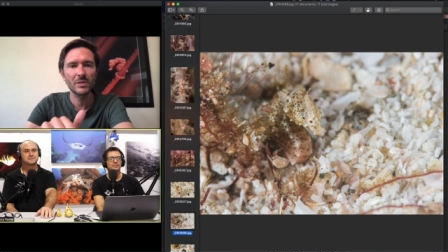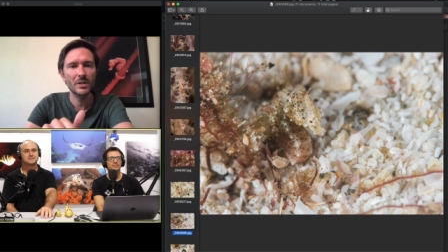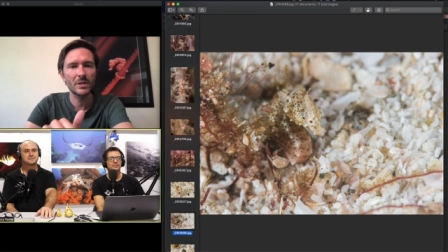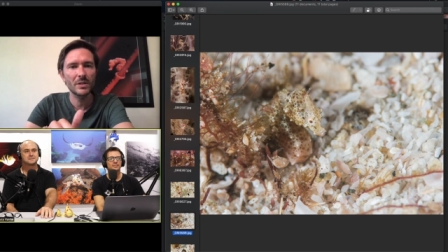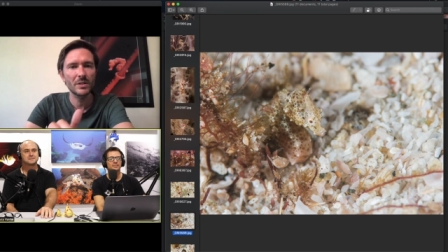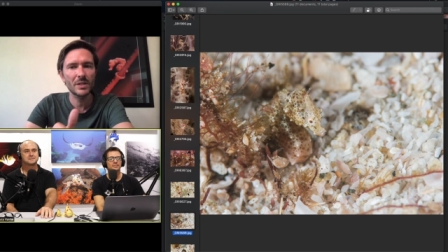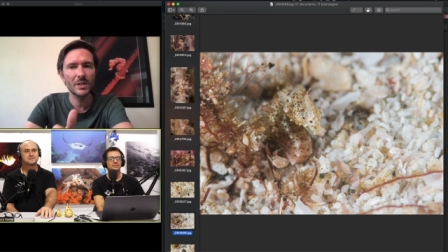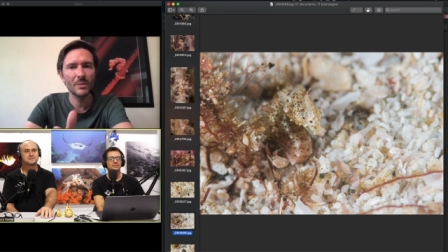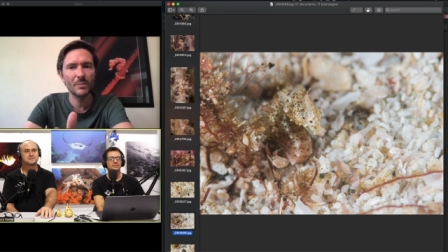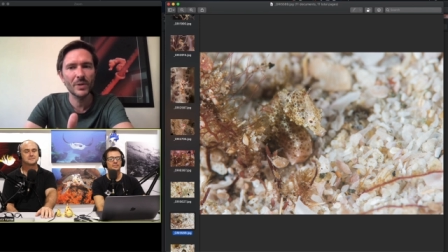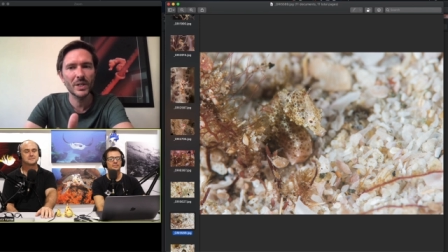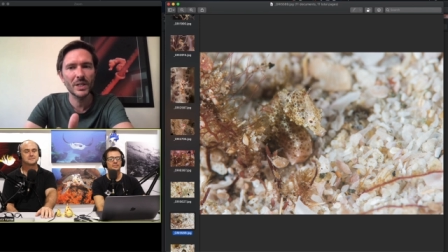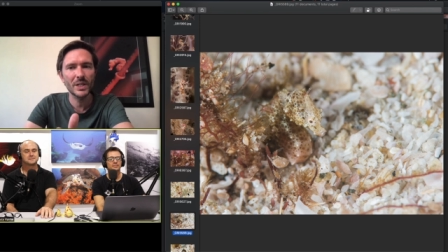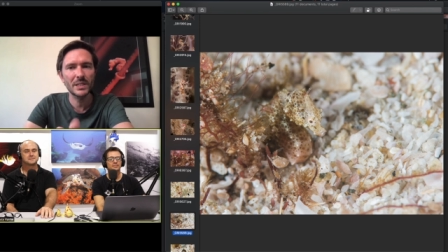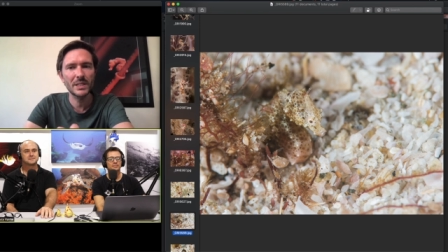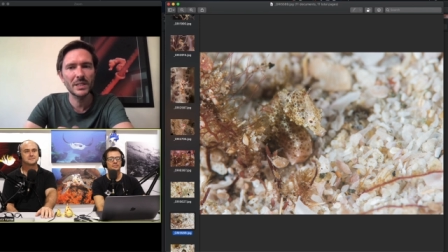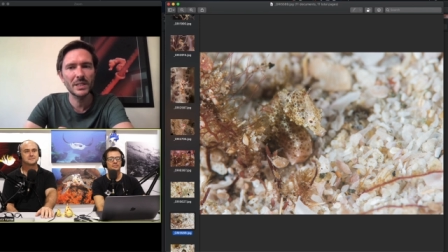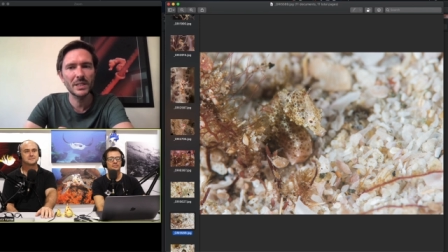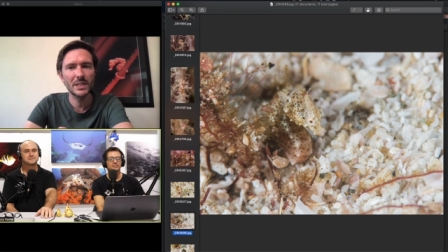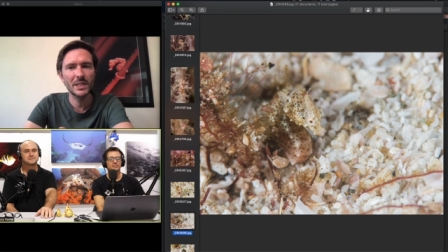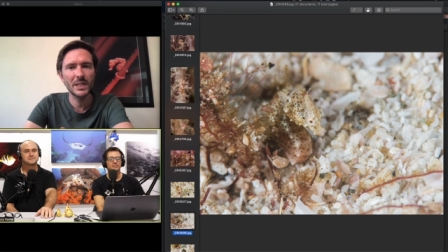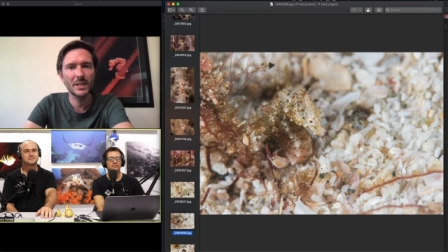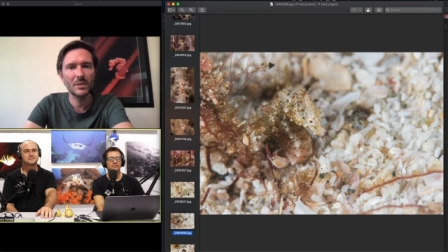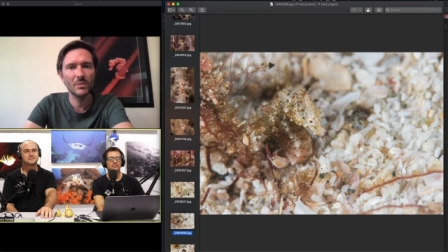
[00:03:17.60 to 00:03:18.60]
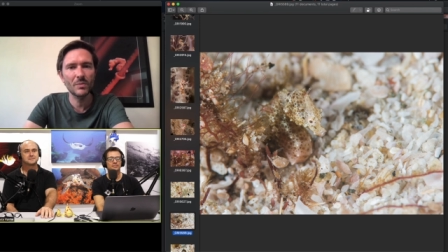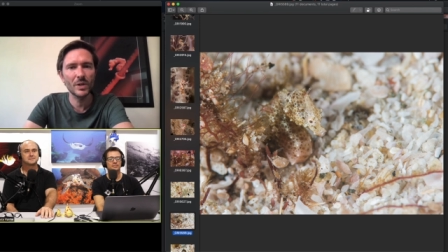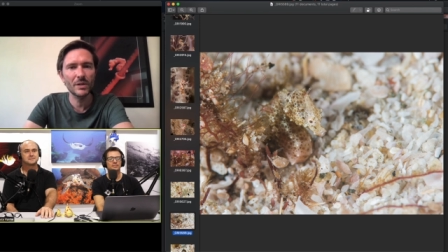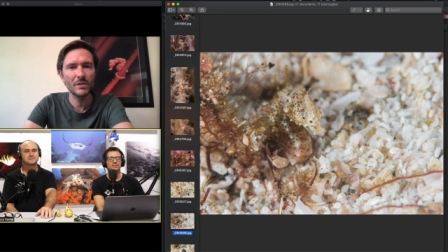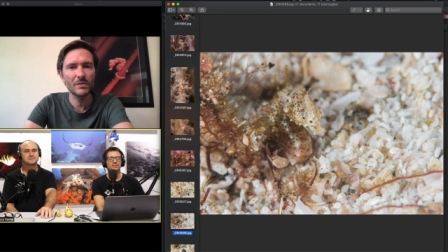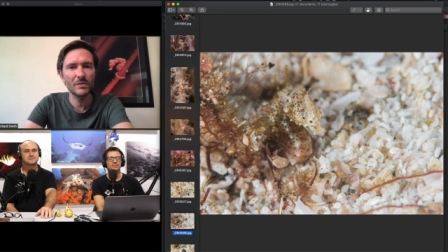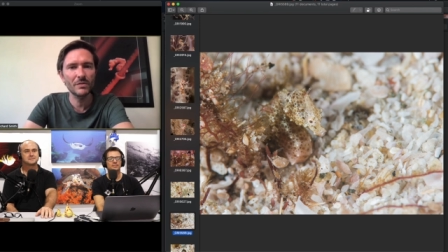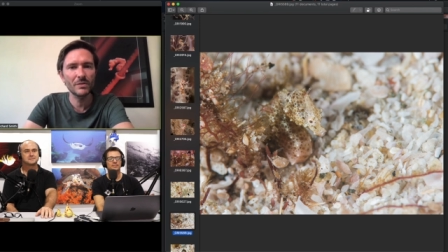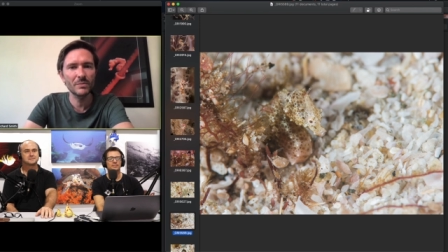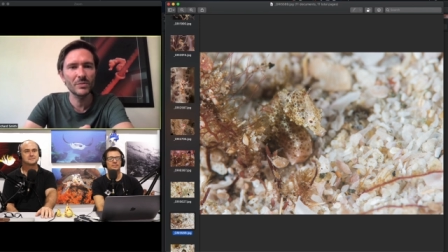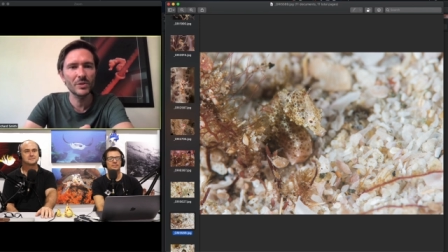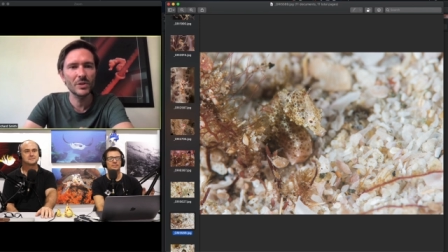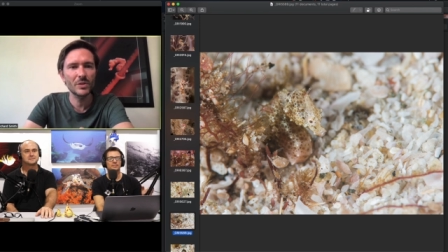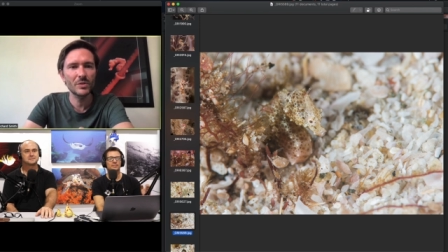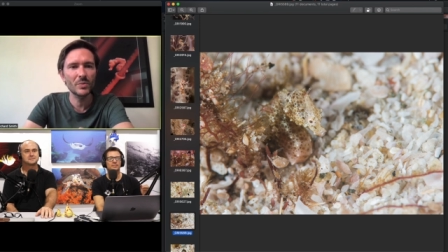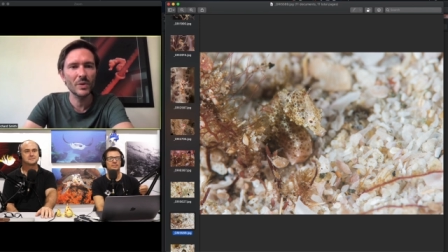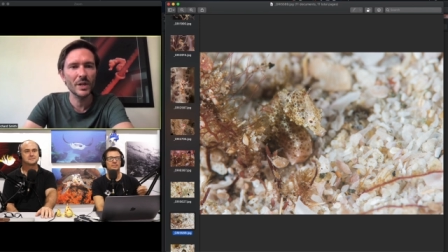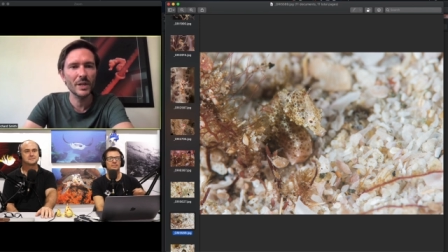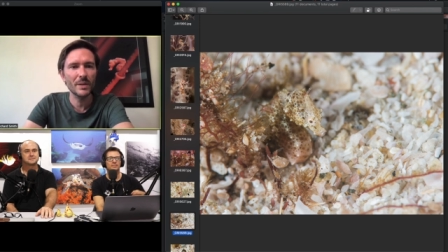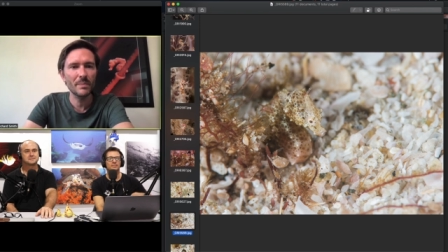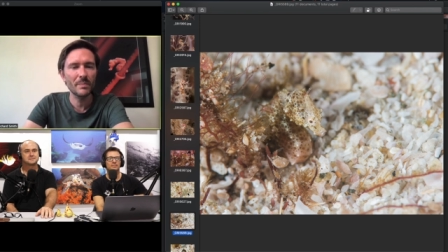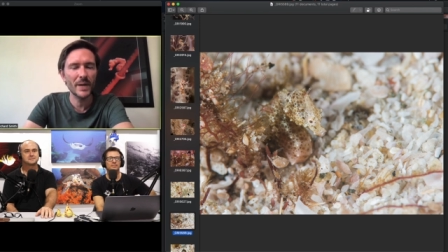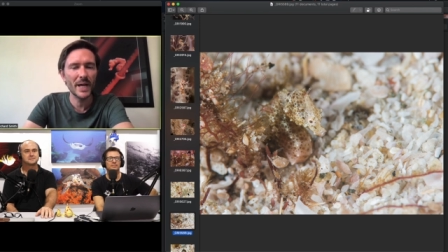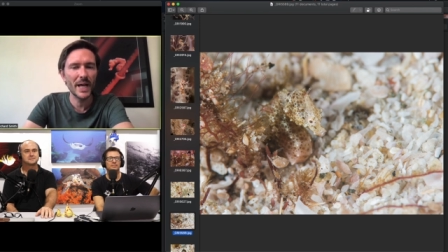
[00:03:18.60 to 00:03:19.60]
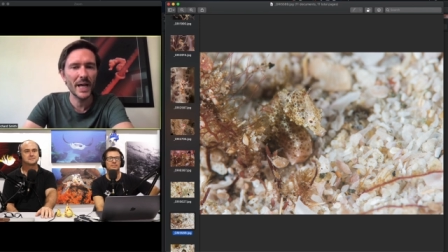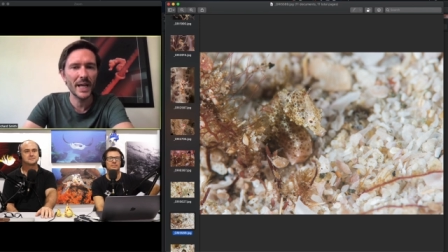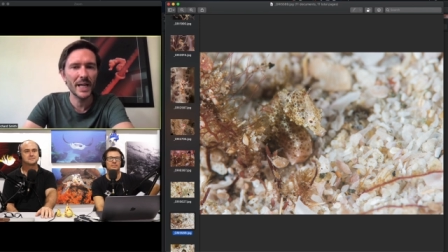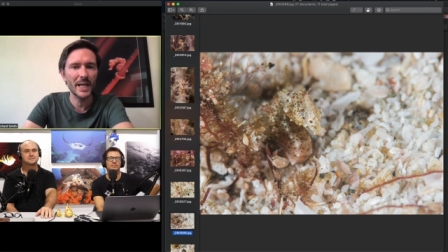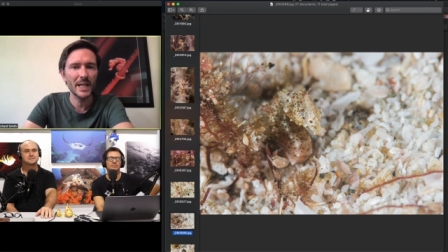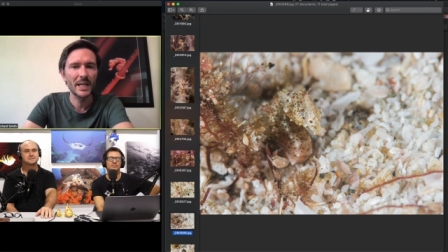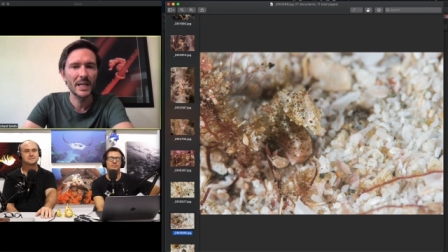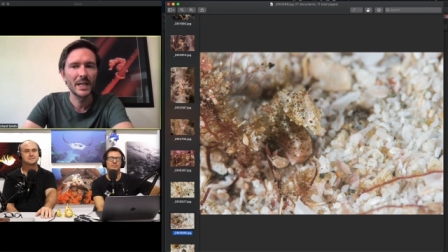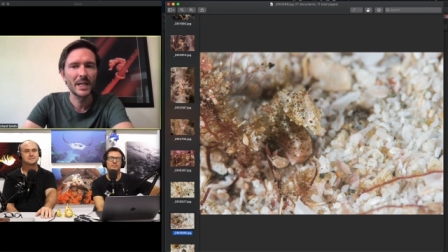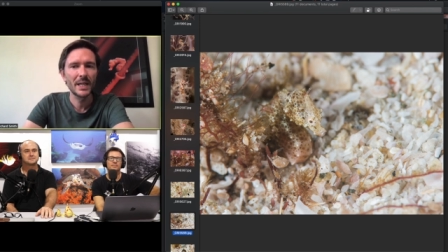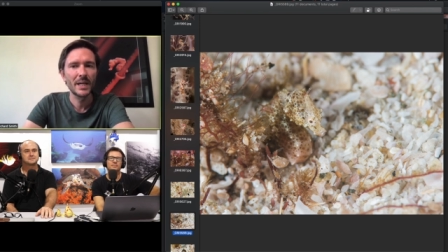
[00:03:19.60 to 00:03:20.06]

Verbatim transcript: uh, someone had seen one from Sodwana Bay,